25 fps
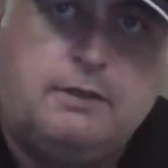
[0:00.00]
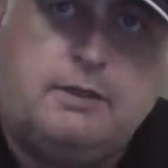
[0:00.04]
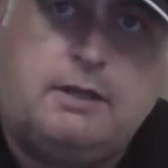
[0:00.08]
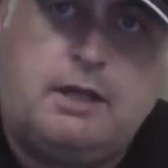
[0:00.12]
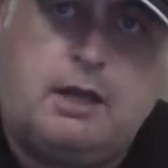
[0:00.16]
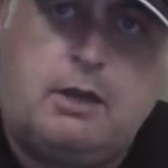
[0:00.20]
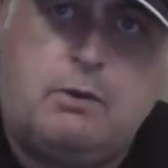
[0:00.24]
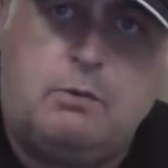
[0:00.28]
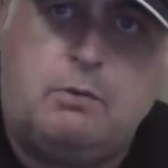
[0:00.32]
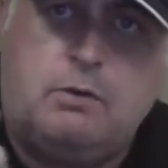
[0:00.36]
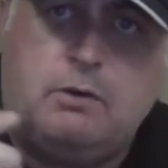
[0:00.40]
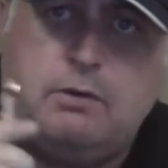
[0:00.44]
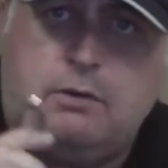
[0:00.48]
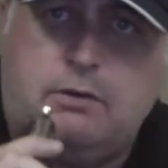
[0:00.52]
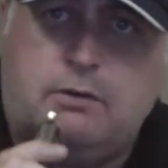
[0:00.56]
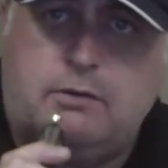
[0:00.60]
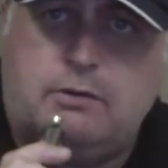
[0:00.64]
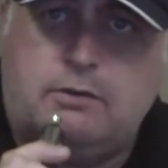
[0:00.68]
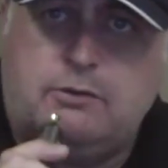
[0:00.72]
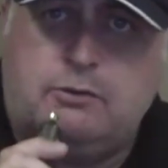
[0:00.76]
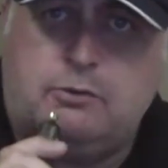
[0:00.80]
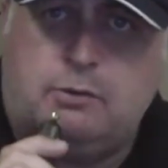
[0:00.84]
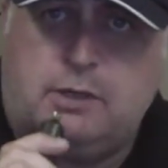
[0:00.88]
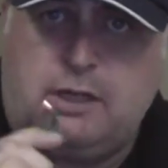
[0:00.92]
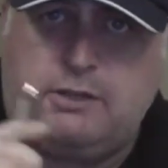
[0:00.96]
Now,
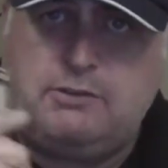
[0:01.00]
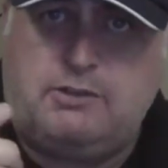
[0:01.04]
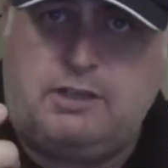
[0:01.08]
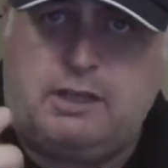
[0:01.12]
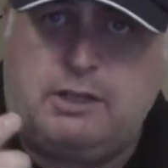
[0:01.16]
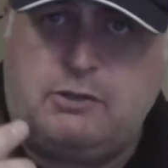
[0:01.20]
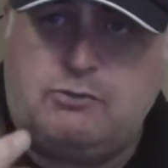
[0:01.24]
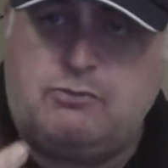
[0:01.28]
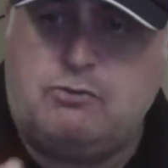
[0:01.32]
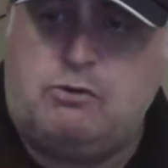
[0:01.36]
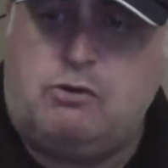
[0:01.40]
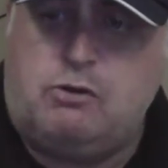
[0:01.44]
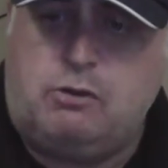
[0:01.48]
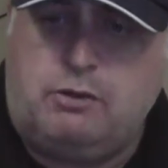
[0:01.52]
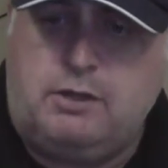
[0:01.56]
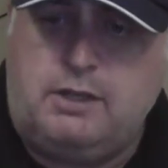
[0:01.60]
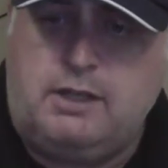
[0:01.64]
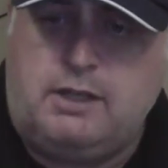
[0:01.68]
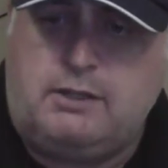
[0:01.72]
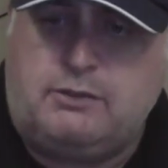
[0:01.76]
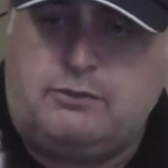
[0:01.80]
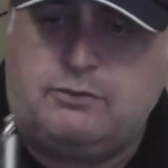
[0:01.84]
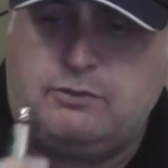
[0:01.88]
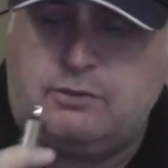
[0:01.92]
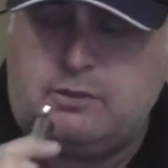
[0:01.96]
so when I take a draw on
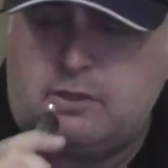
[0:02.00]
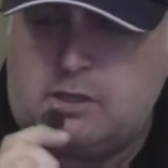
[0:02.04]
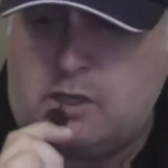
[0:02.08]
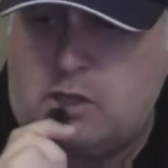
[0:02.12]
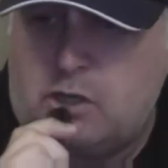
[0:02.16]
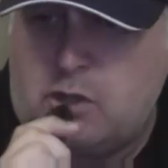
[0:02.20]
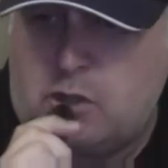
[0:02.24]
this,